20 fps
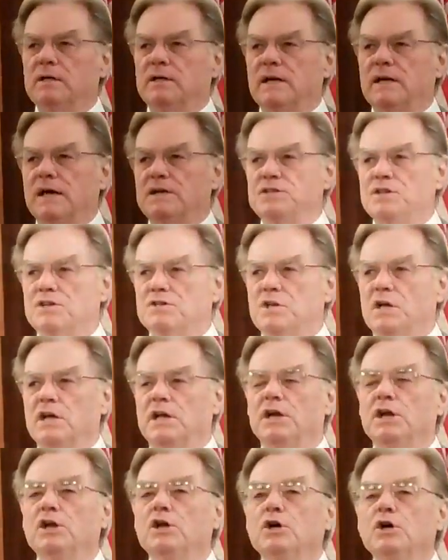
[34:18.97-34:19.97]
Catch this.
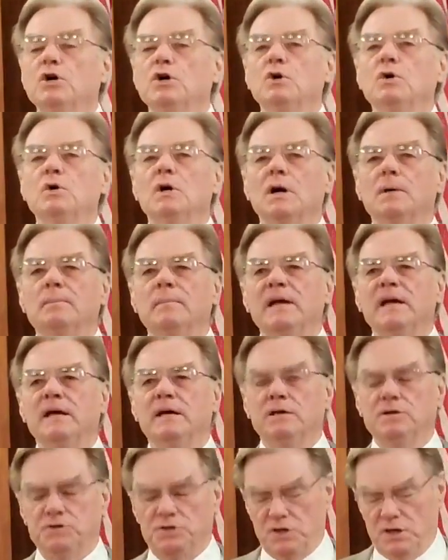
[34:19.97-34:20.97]
New
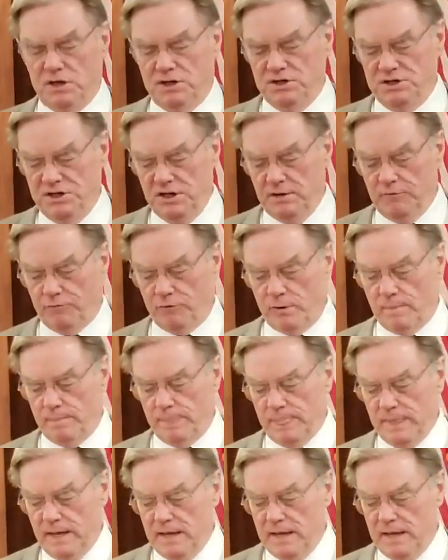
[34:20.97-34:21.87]
means different.